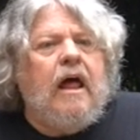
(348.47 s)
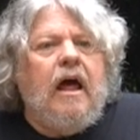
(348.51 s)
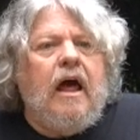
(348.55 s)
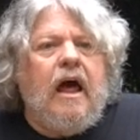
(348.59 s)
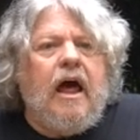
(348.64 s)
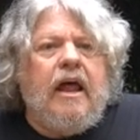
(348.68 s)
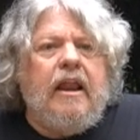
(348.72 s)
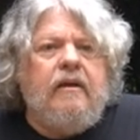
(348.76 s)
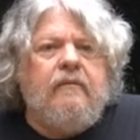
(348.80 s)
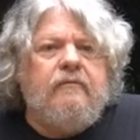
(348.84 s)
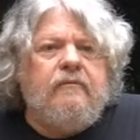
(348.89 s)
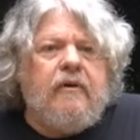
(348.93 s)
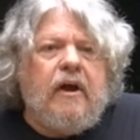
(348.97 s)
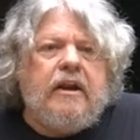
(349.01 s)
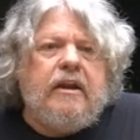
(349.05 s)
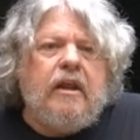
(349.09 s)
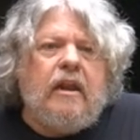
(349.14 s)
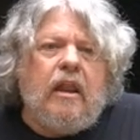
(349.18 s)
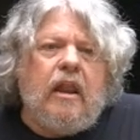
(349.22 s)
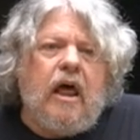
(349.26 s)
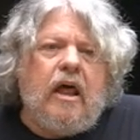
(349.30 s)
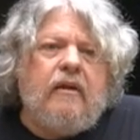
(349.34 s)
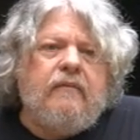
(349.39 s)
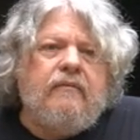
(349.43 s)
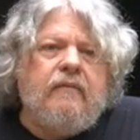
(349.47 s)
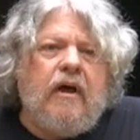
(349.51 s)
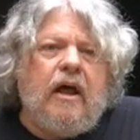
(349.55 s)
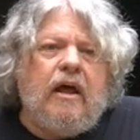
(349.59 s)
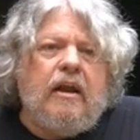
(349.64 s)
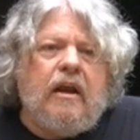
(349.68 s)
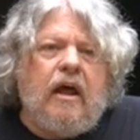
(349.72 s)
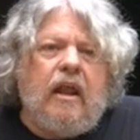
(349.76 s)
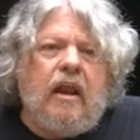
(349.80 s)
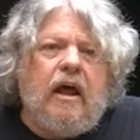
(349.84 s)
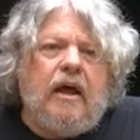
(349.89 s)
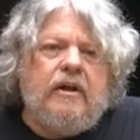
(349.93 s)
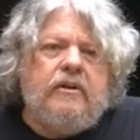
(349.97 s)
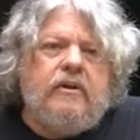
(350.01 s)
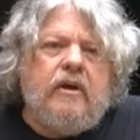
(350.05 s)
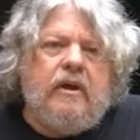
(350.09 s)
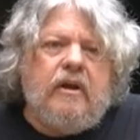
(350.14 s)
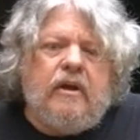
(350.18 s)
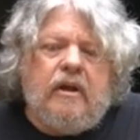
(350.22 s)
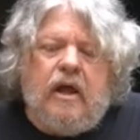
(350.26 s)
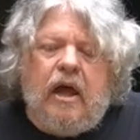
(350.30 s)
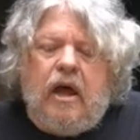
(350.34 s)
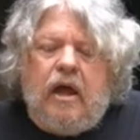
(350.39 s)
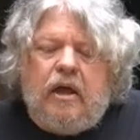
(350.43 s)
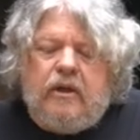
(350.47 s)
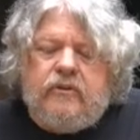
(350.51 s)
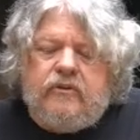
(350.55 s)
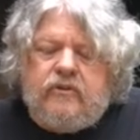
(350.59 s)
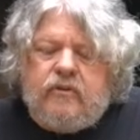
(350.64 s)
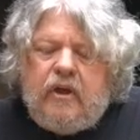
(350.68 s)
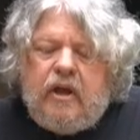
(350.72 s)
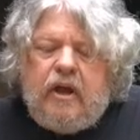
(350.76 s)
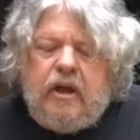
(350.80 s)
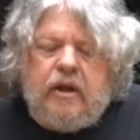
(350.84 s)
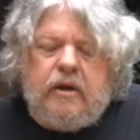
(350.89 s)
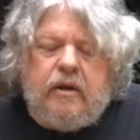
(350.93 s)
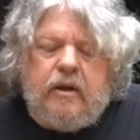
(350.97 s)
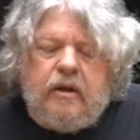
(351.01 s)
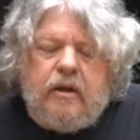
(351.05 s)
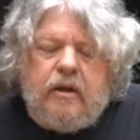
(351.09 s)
didn't find it a lot of fun. I stayed,